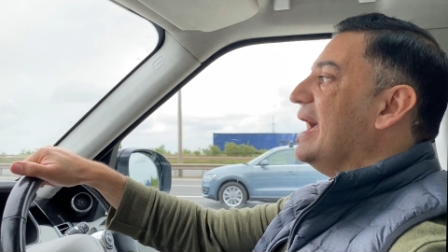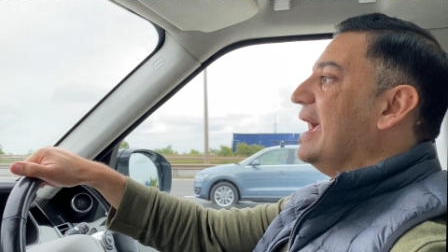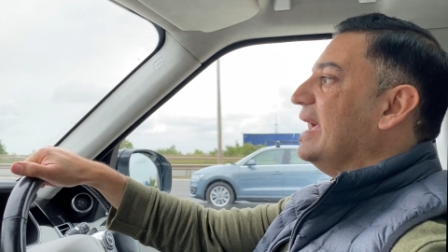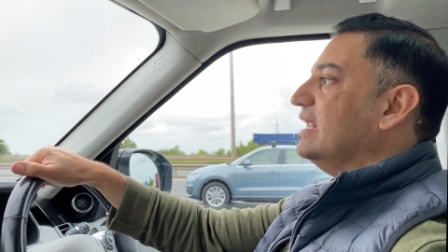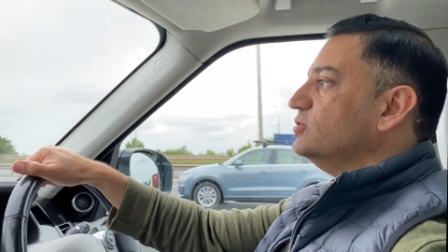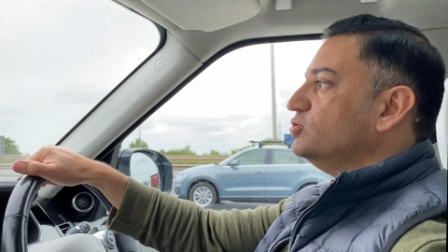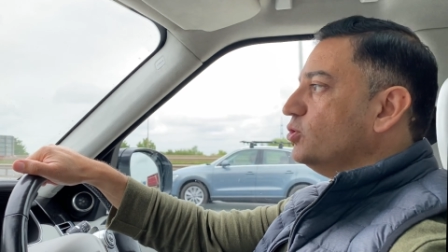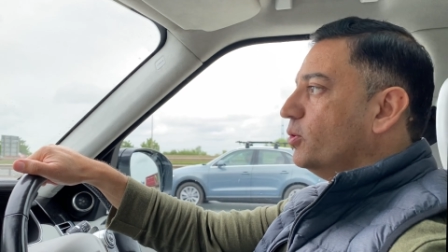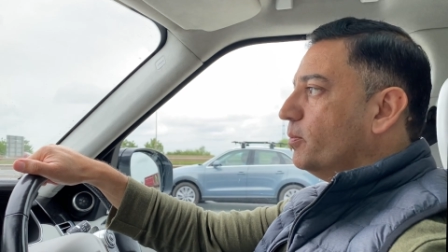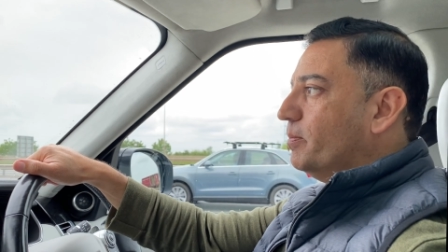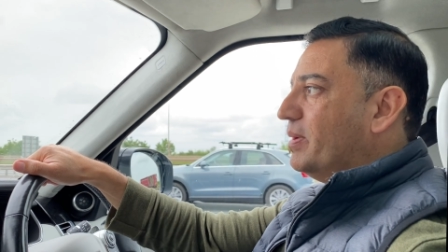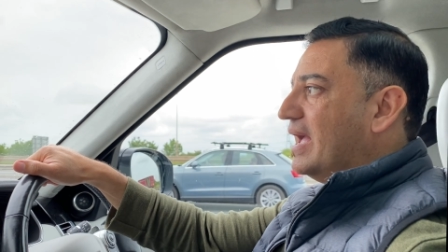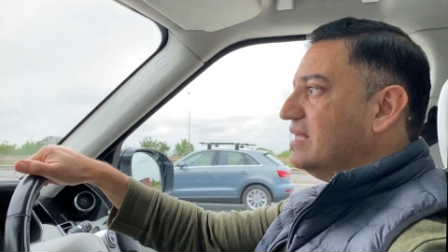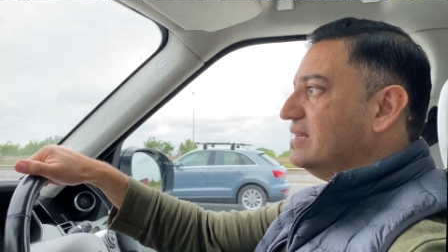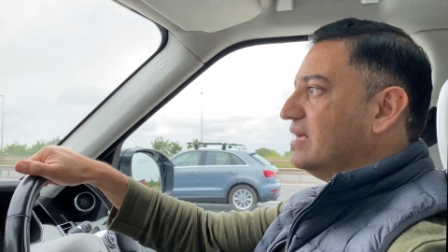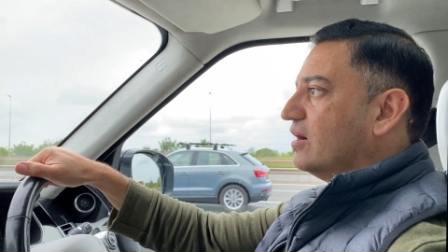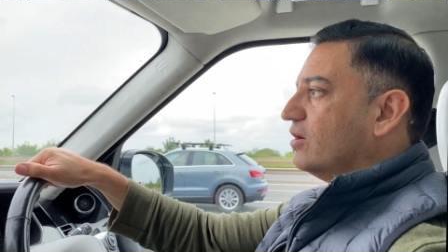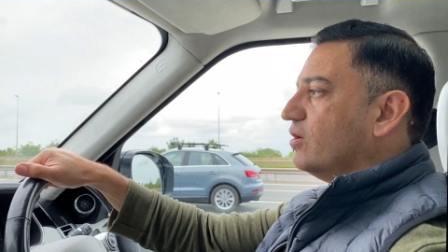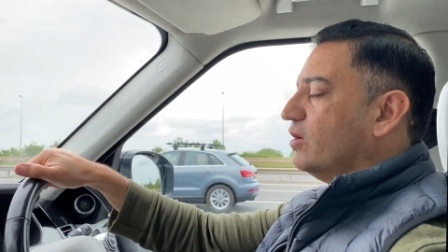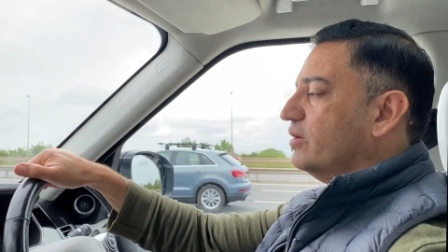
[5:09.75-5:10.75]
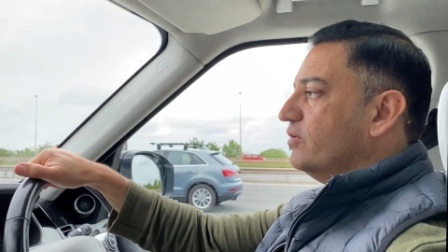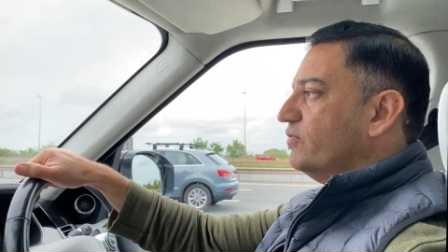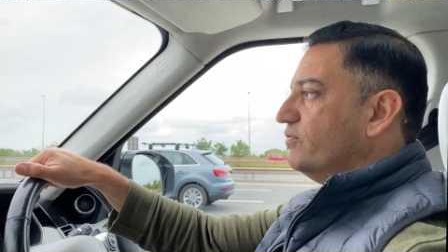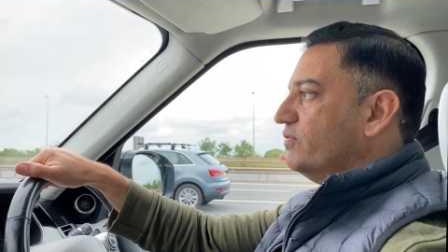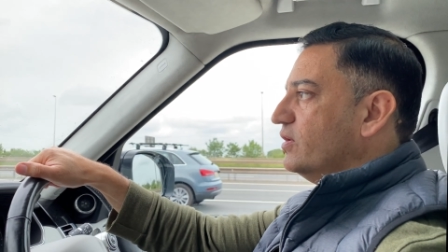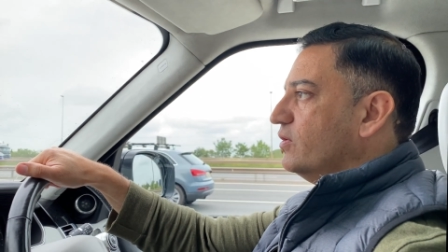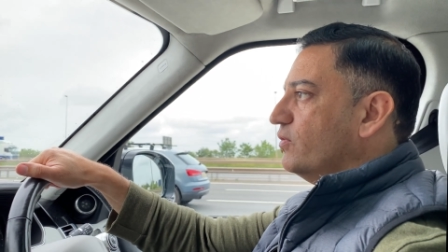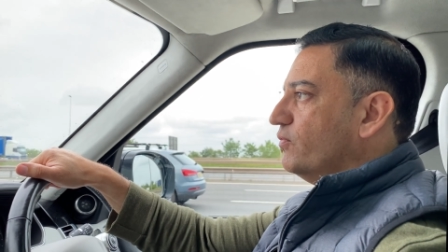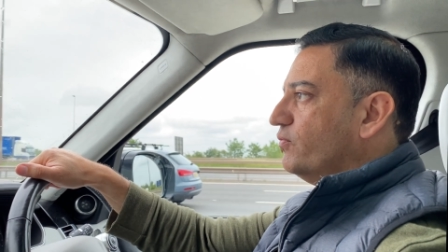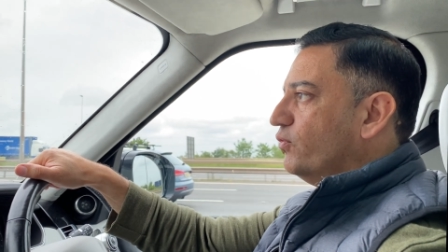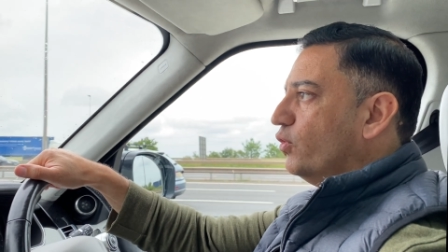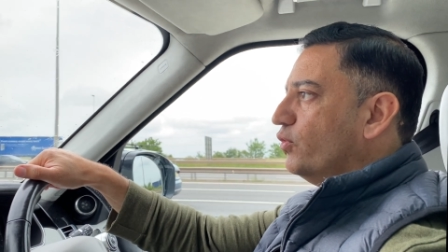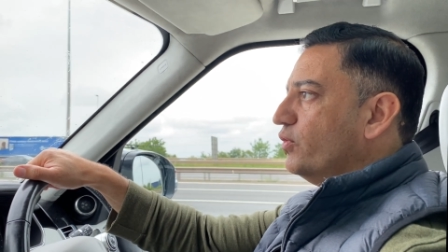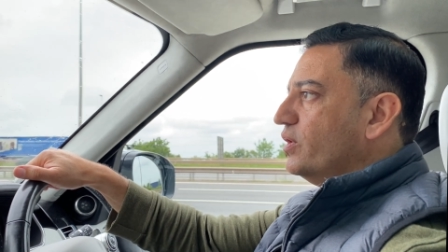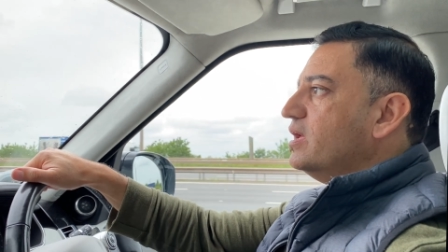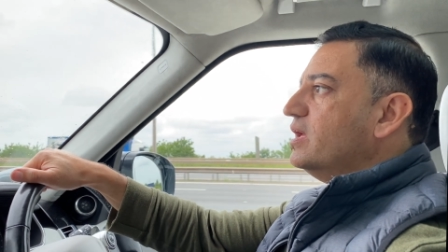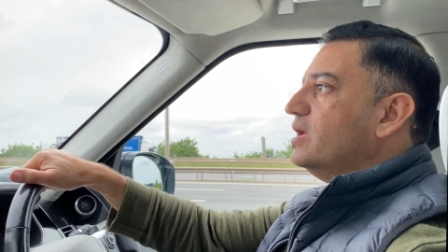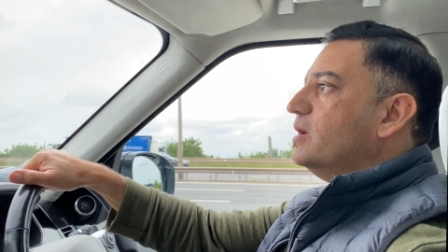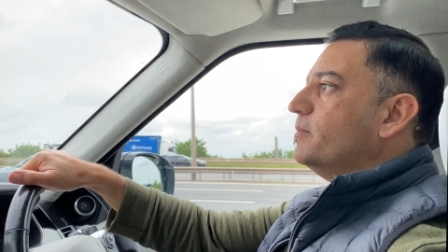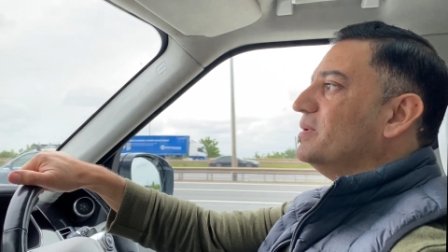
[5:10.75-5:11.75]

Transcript: ends up paying that kind of figure for it.